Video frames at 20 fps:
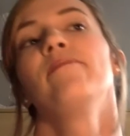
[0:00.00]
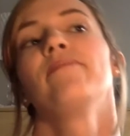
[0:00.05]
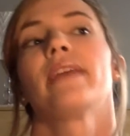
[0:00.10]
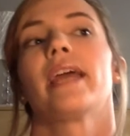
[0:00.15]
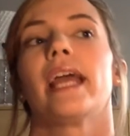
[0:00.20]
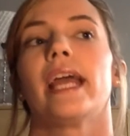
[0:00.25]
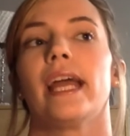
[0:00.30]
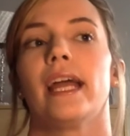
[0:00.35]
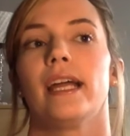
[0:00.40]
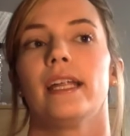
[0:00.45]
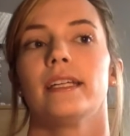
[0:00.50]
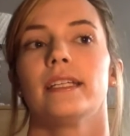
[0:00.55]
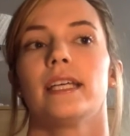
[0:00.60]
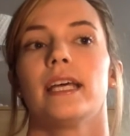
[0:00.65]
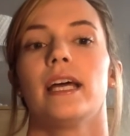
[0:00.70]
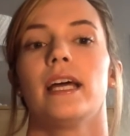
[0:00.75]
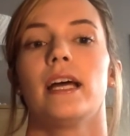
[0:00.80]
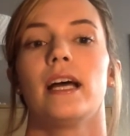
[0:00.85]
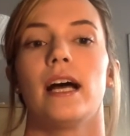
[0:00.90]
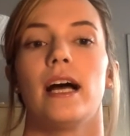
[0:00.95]
And
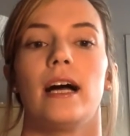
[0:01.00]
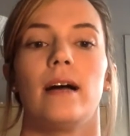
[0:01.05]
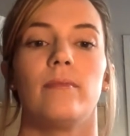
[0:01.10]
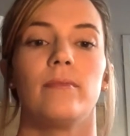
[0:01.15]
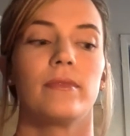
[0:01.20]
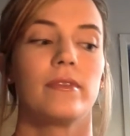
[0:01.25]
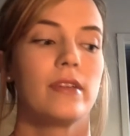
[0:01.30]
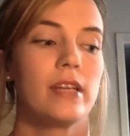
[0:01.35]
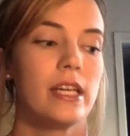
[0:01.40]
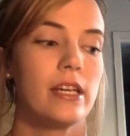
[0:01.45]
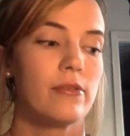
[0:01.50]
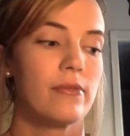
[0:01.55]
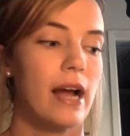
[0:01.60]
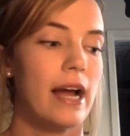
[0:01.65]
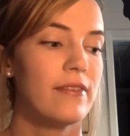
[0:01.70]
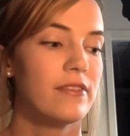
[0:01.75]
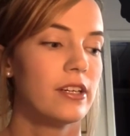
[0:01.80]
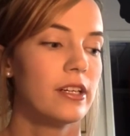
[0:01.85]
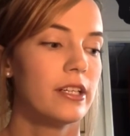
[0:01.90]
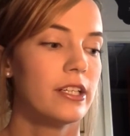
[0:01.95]
he
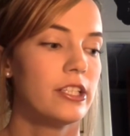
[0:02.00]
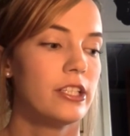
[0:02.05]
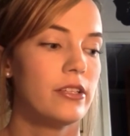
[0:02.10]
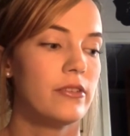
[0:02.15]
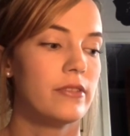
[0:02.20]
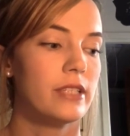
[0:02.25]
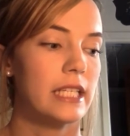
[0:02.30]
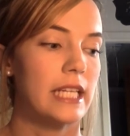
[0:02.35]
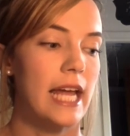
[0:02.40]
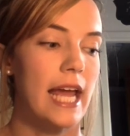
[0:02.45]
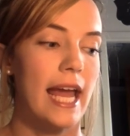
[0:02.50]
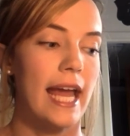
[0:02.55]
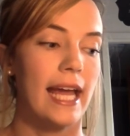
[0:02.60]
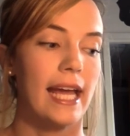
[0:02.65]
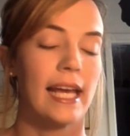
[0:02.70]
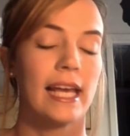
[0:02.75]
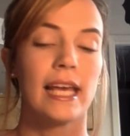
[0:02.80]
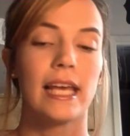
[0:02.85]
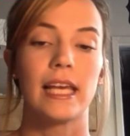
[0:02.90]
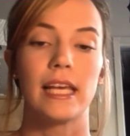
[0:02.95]
arrived on a
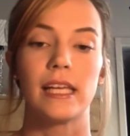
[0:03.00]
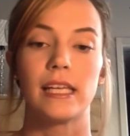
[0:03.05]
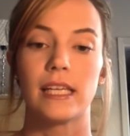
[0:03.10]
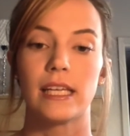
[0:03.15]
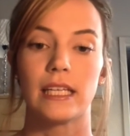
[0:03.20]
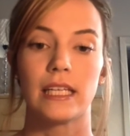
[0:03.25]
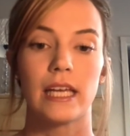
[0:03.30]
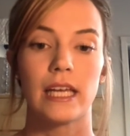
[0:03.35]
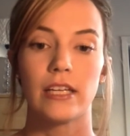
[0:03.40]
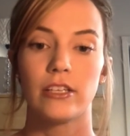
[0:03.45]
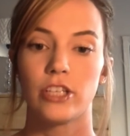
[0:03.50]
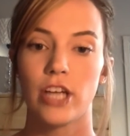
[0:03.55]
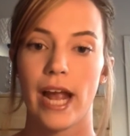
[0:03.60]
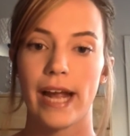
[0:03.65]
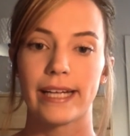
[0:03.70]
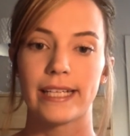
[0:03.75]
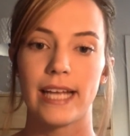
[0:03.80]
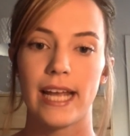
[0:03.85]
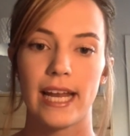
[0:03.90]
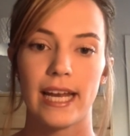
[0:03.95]
Tuesday. He did get
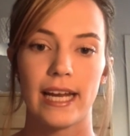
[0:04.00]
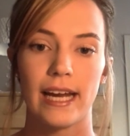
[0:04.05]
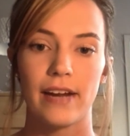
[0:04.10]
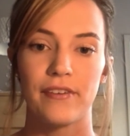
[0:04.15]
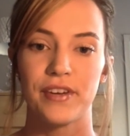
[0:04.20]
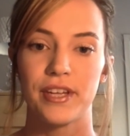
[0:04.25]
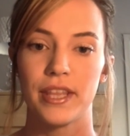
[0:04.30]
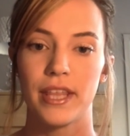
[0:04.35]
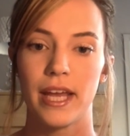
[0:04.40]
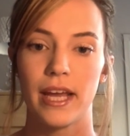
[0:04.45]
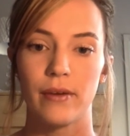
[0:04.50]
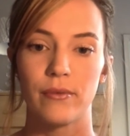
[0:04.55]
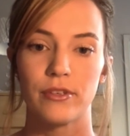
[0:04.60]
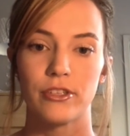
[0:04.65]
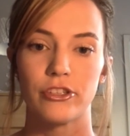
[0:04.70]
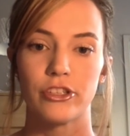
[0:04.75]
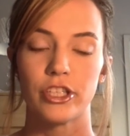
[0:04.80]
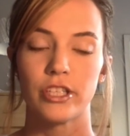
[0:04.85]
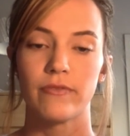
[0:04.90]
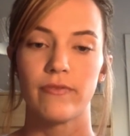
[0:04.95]
checked in, and everything was
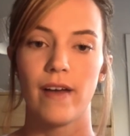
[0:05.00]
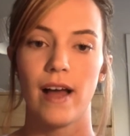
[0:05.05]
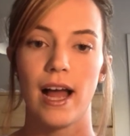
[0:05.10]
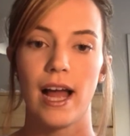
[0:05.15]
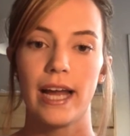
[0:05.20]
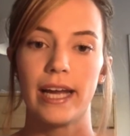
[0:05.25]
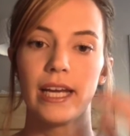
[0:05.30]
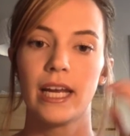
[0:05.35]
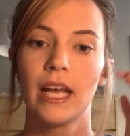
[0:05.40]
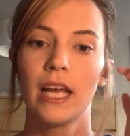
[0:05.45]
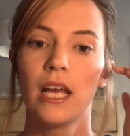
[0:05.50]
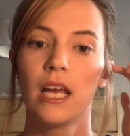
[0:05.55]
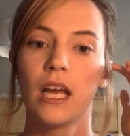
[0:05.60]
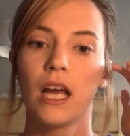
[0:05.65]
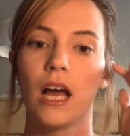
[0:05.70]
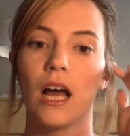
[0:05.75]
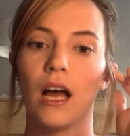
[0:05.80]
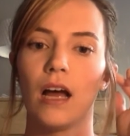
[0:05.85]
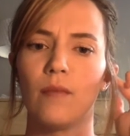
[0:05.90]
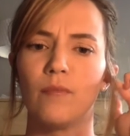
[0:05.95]
just fine.
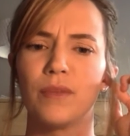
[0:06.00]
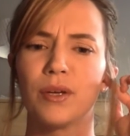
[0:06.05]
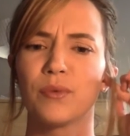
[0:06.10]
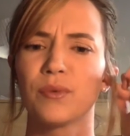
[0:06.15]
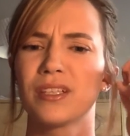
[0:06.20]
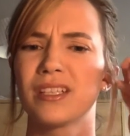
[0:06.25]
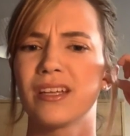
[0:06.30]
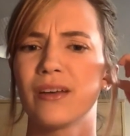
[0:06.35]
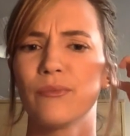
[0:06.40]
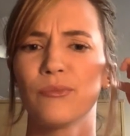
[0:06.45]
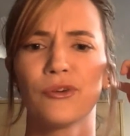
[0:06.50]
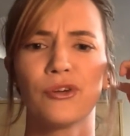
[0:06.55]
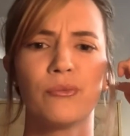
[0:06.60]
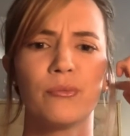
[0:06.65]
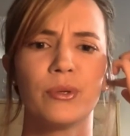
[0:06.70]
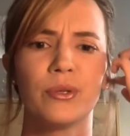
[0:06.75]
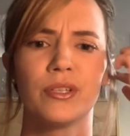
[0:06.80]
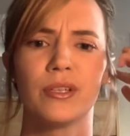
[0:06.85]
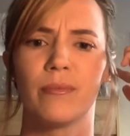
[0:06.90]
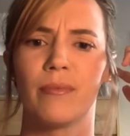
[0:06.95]
There were some
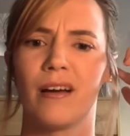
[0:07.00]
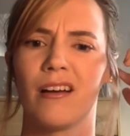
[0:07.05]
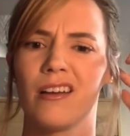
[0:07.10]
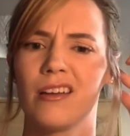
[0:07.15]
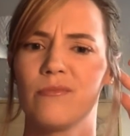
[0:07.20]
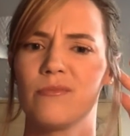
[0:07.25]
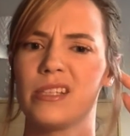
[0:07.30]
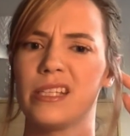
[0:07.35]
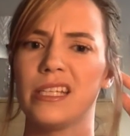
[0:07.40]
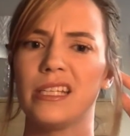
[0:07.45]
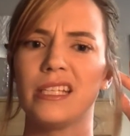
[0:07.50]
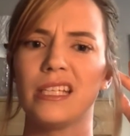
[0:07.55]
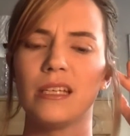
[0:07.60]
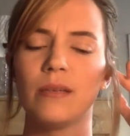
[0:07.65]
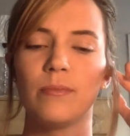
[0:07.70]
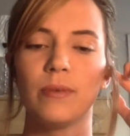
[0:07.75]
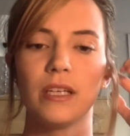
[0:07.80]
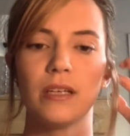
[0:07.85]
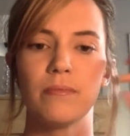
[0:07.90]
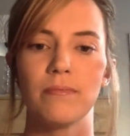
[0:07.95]
rumors about
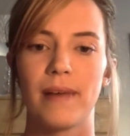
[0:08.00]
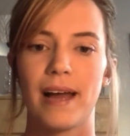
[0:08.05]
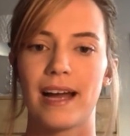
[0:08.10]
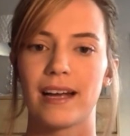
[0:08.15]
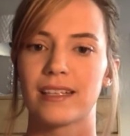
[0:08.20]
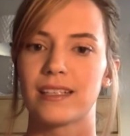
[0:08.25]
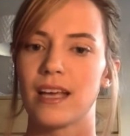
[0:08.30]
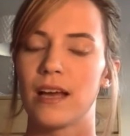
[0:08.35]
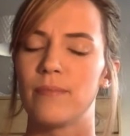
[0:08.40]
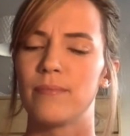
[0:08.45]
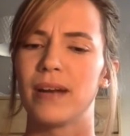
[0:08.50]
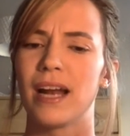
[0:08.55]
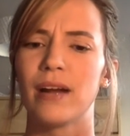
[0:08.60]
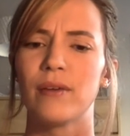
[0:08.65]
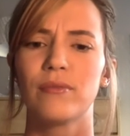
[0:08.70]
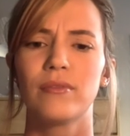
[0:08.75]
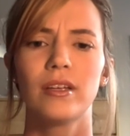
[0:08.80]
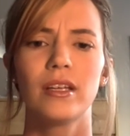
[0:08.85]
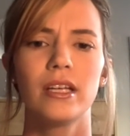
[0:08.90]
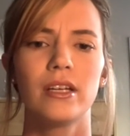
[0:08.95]
MCT being backed up, but
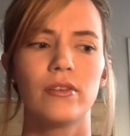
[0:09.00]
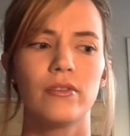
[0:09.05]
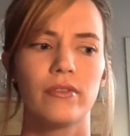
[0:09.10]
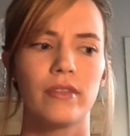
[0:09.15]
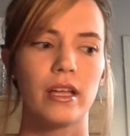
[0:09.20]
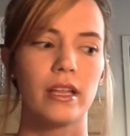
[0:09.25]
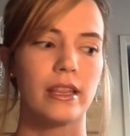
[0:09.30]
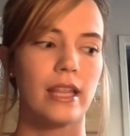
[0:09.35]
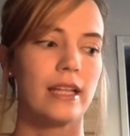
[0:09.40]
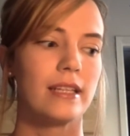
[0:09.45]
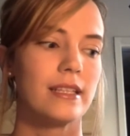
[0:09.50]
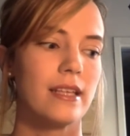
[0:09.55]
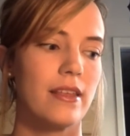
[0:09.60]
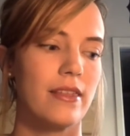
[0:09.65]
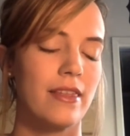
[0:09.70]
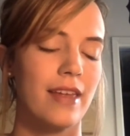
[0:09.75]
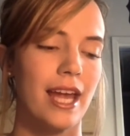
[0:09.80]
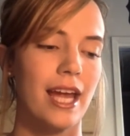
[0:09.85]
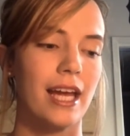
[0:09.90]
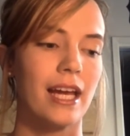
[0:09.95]
I really don't think that's a
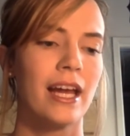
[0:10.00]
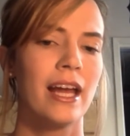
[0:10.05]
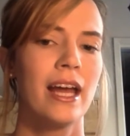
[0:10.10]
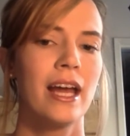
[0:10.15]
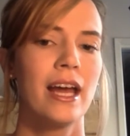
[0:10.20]
thing.